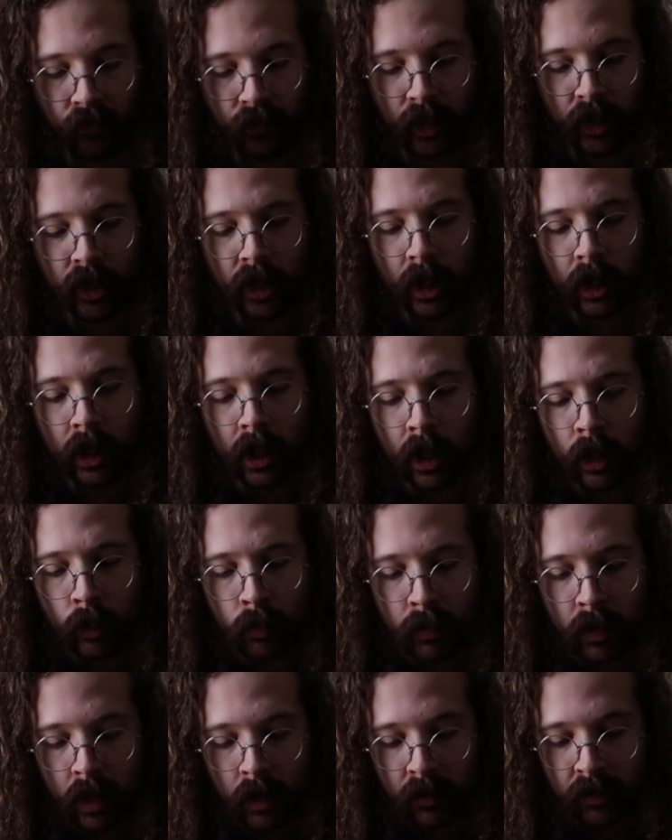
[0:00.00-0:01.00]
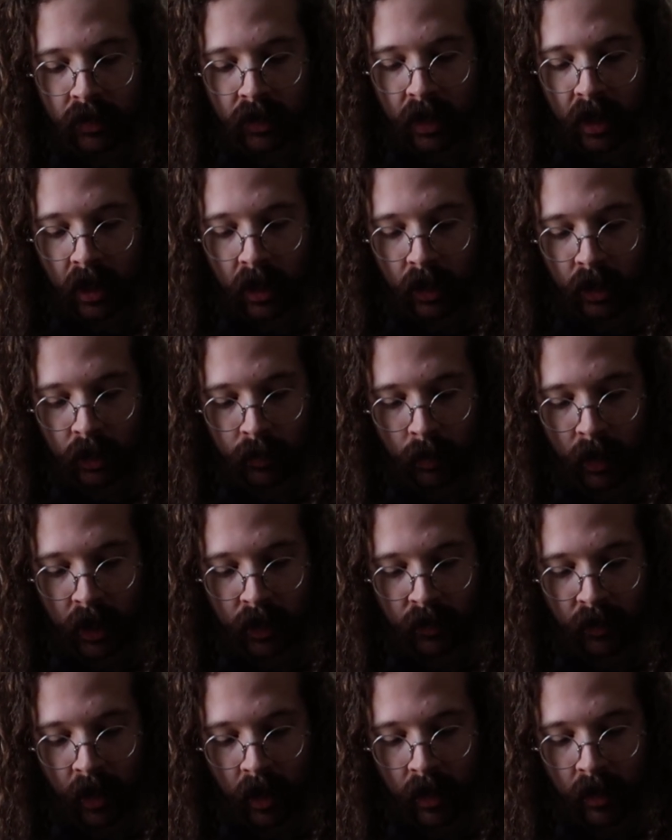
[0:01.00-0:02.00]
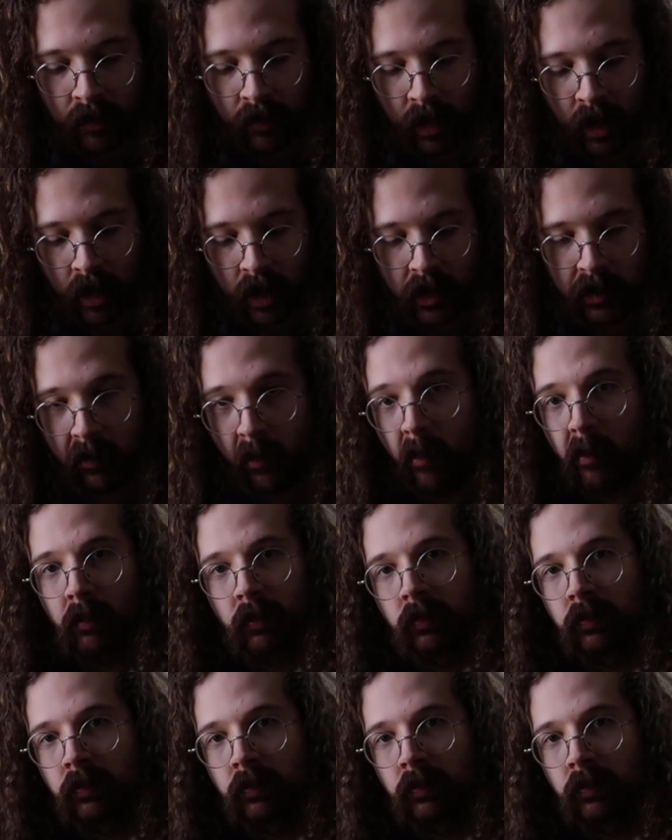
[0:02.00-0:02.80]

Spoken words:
there's a little bit of scales, but it's very, very